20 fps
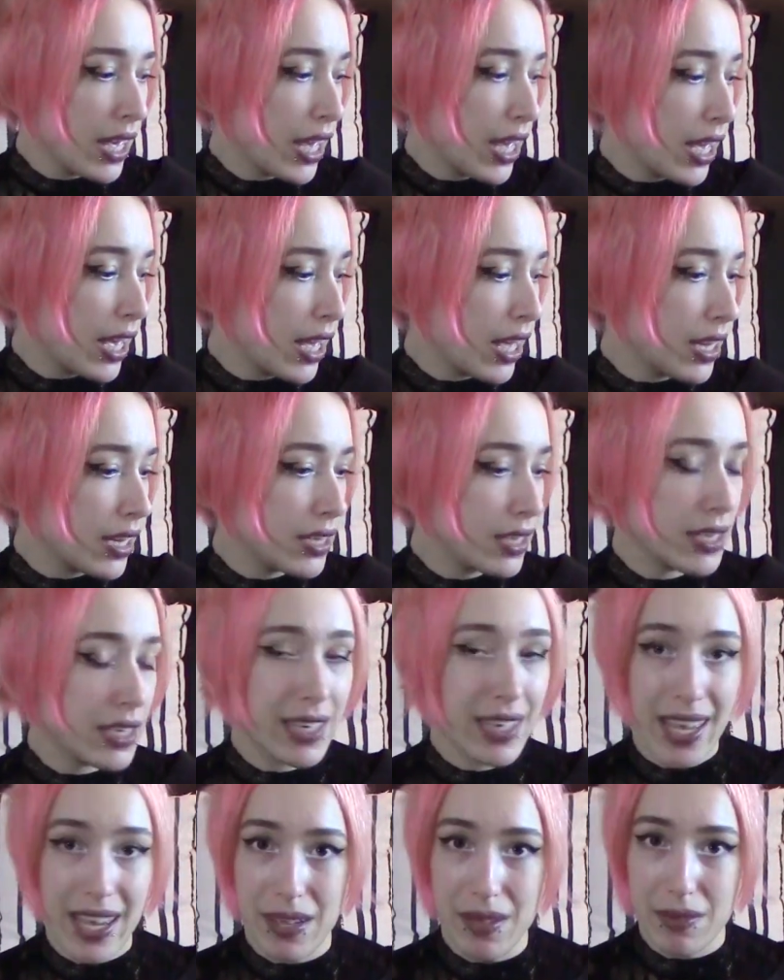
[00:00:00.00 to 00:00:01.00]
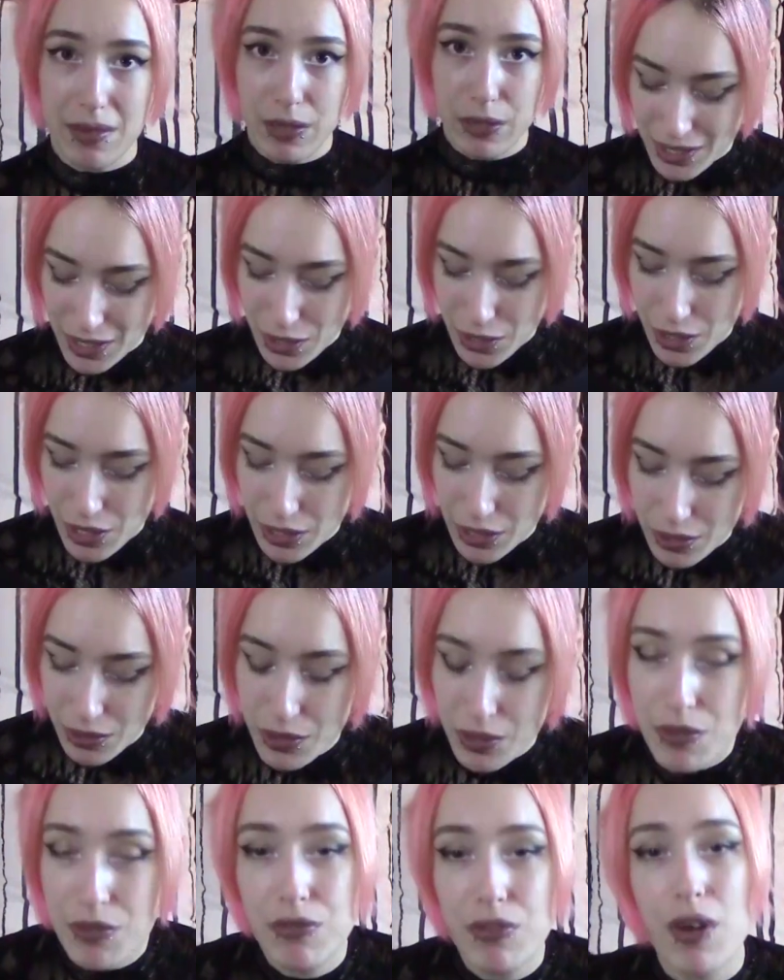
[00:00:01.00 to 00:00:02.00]
And yeah, you can
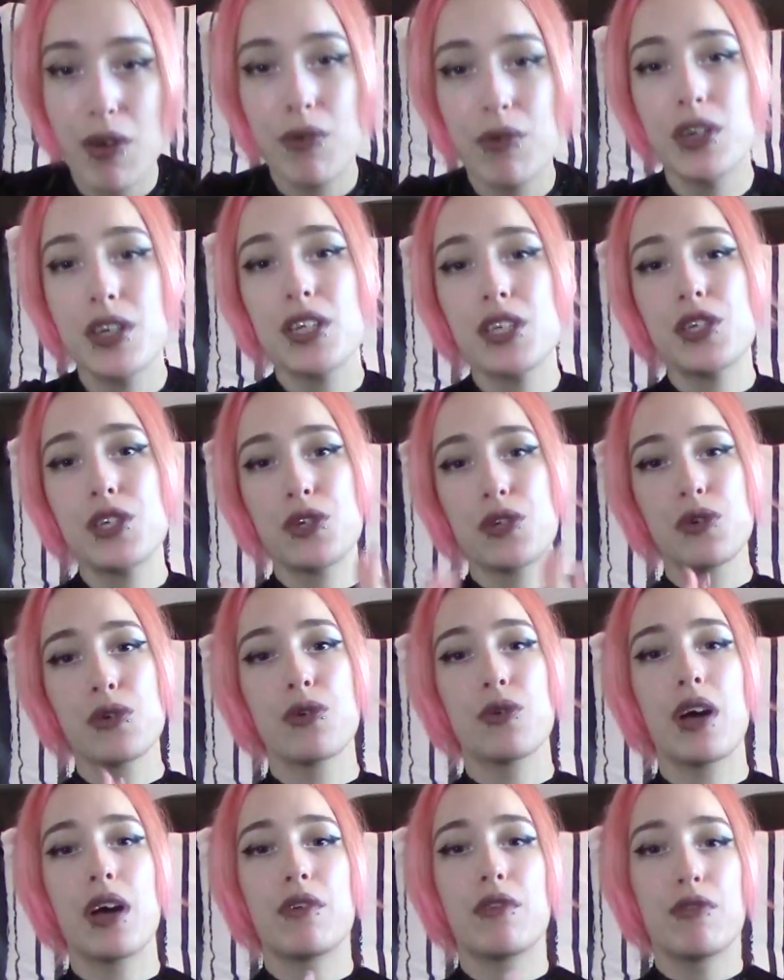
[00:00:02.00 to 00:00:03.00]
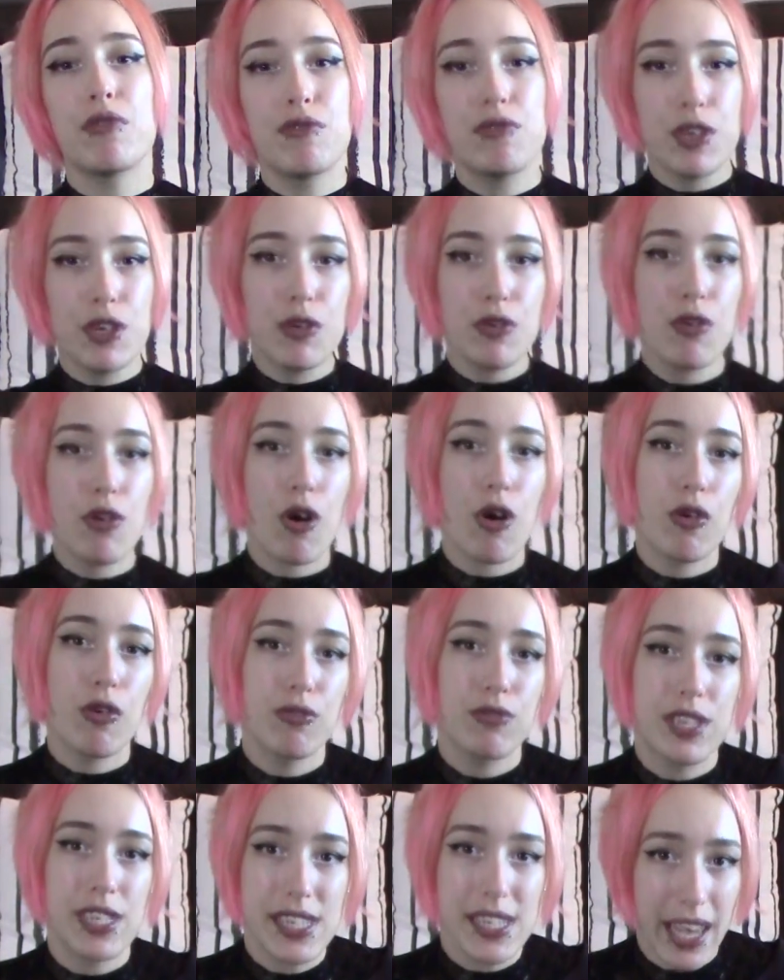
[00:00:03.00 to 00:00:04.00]
look forward to a review
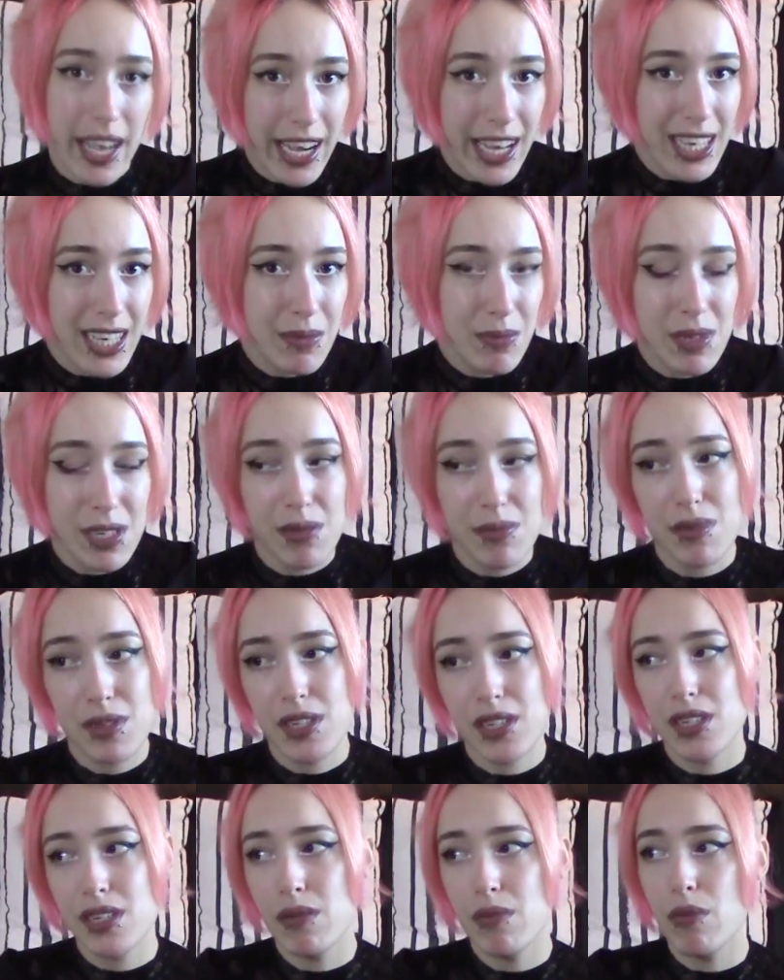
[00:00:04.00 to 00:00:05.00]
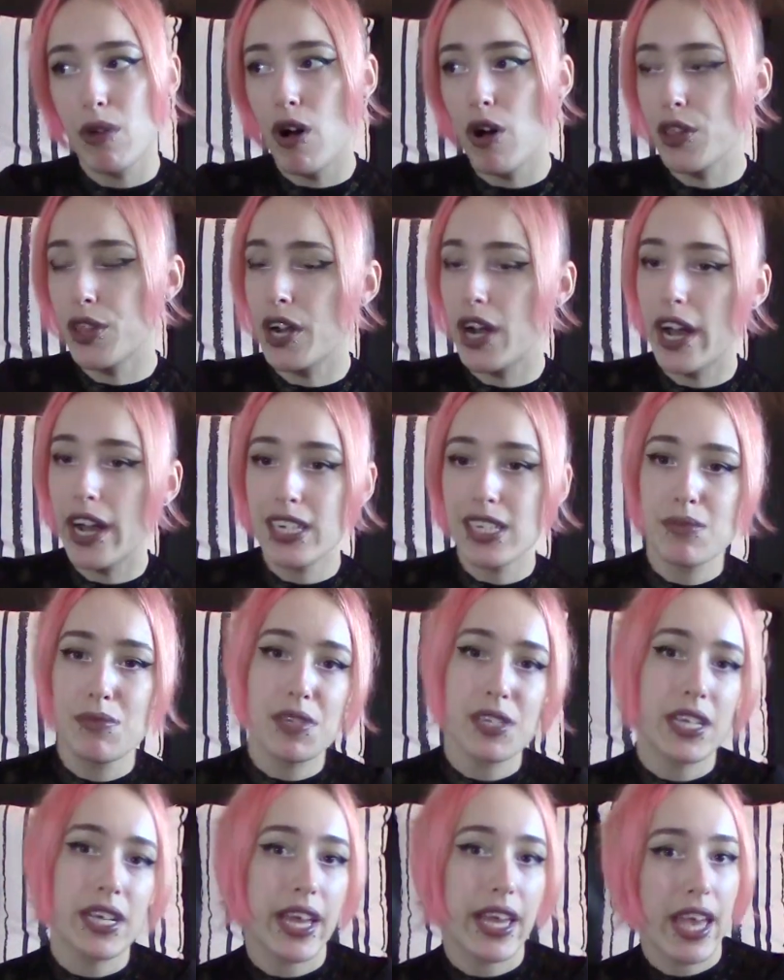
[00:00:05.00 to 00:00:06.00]
of these items and some other
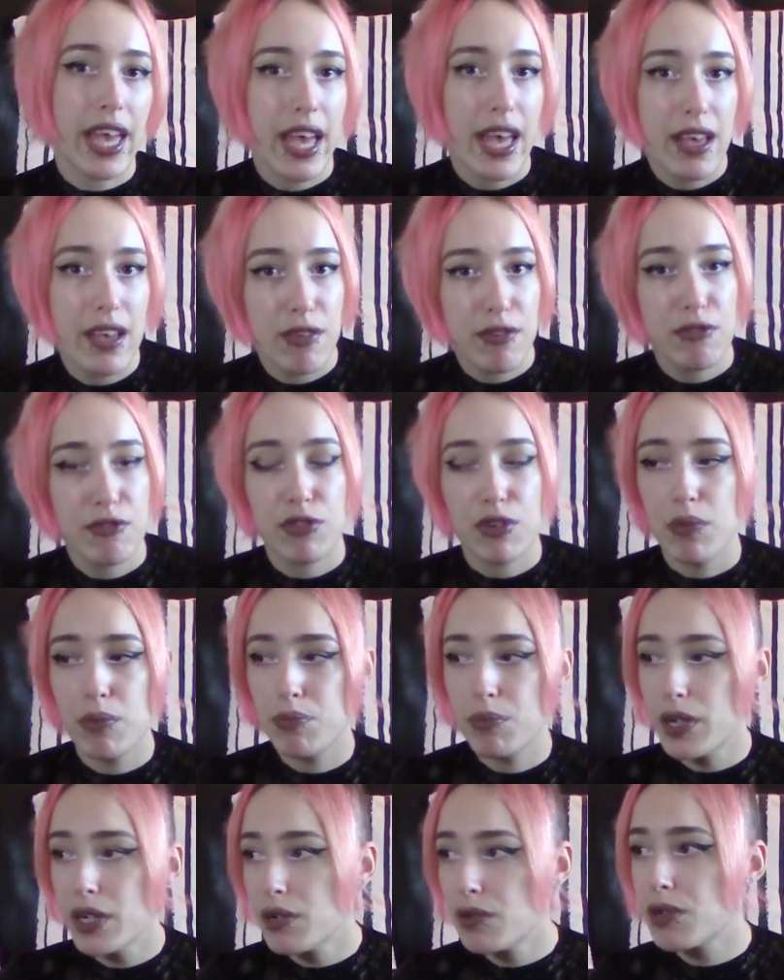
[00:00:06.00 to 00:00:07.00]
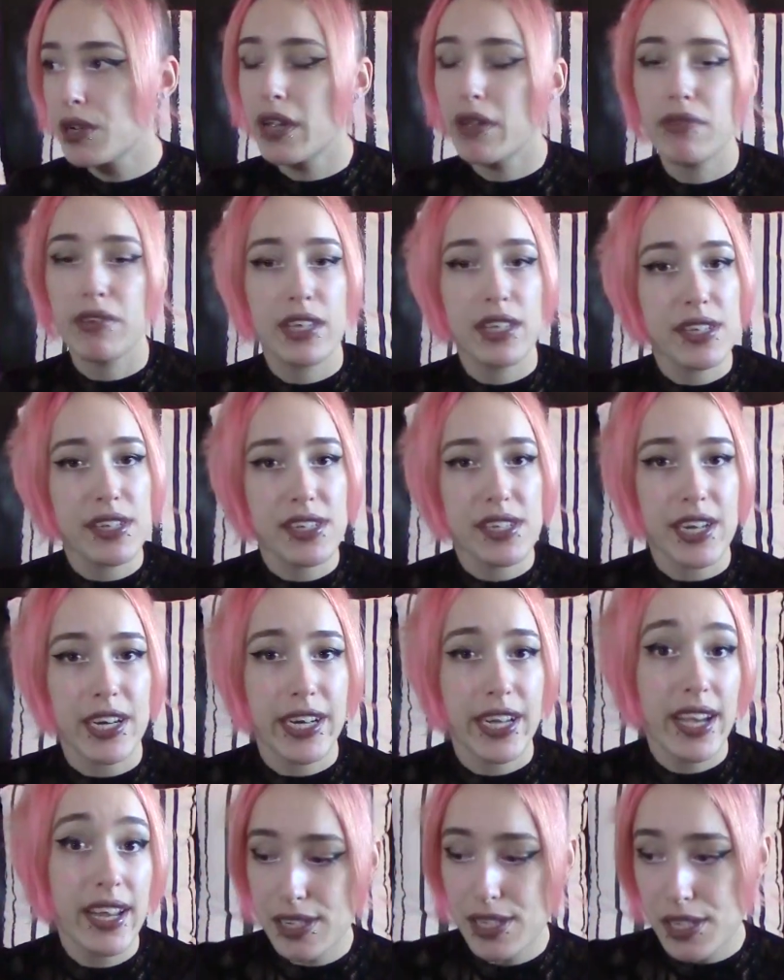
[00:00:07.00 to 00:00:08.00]
items that I have from Punk Rave,
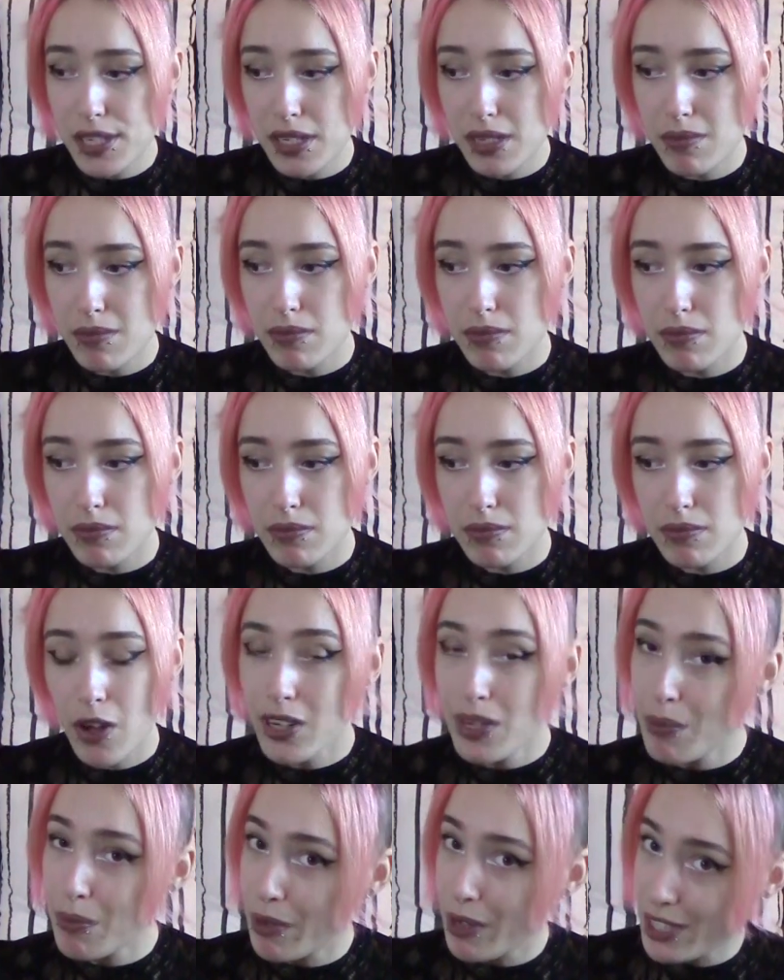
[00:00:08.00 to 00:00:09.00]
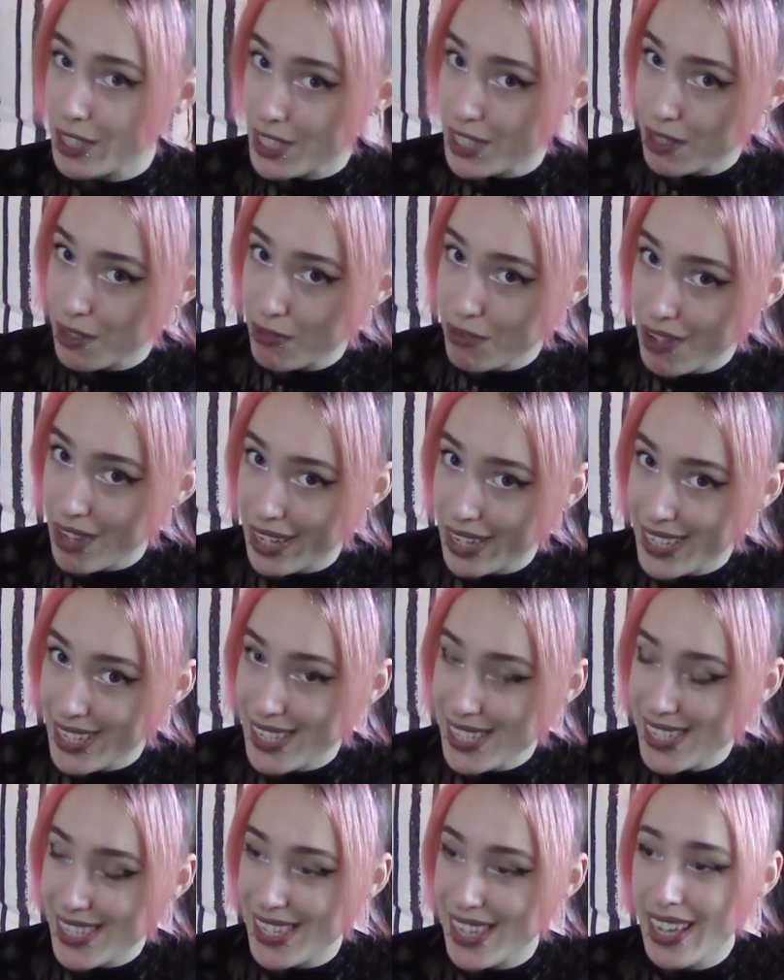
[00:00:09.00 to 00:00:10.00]
Killstar, and some on the budget
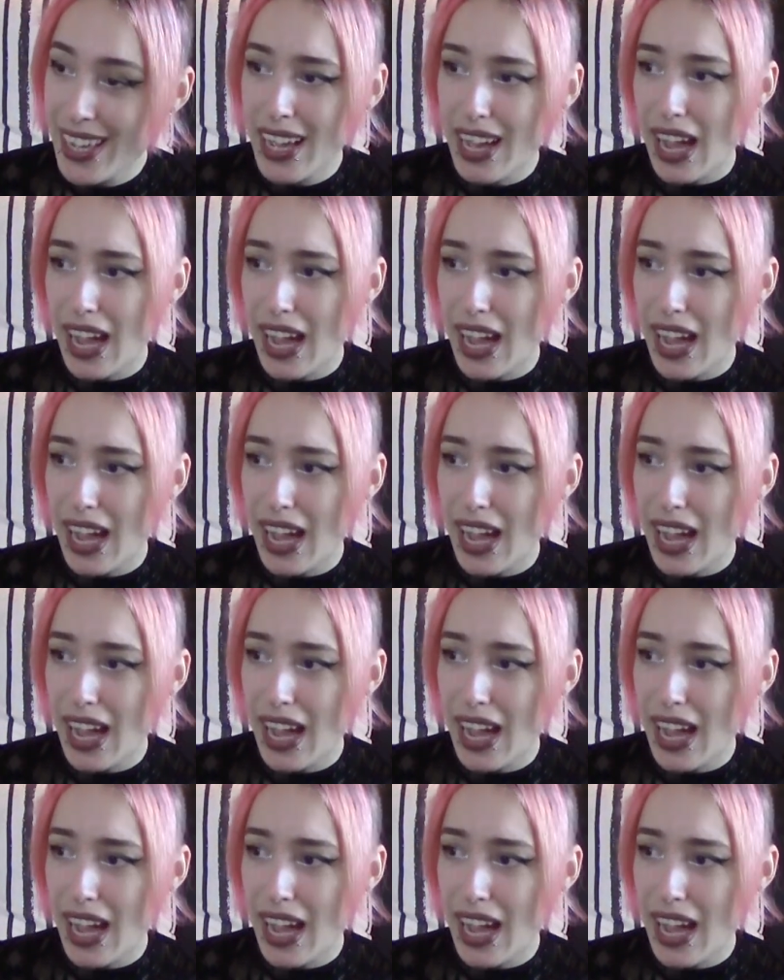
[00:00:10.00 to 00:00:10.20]
finds.